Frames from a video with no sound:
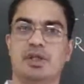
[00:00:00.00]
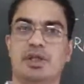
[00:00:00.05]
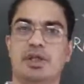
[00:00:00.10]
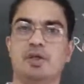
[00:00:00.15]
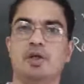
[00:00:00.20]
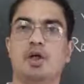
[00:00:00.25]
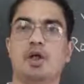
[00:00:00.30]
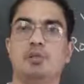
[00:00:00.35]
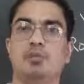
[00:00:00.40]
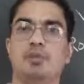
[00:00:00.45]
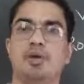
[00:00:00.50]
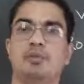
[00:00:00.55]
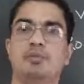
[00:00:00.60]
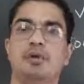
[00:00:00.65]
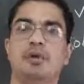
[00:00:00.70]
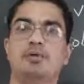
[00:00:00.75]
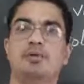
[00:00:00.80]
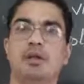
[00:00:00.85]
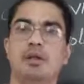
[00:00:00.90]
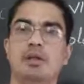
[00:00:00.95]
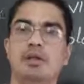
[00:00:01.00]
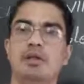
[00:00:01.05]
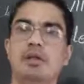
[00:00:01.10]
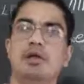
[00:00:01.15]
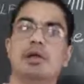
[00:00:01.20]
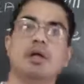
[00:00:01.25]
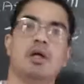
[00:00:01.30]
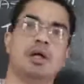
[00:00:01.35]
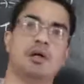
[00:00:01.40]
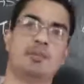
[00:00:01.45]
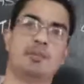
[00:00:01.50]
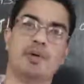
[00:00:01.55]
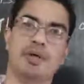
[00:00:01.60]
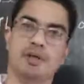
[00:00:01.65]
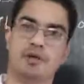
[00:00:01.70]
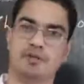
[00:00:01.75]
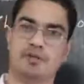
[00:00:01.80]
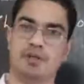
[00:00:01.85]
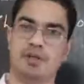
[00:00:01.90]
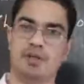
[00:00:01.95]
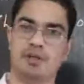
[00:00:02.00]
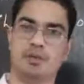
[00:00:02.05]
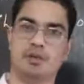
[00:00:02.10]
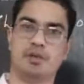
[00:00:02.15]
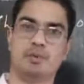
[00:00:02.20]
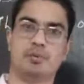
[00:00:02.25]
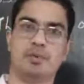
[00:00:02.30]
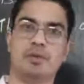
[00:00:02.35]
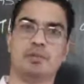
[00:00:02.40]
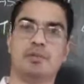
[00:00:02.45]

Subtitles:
that people will benefit,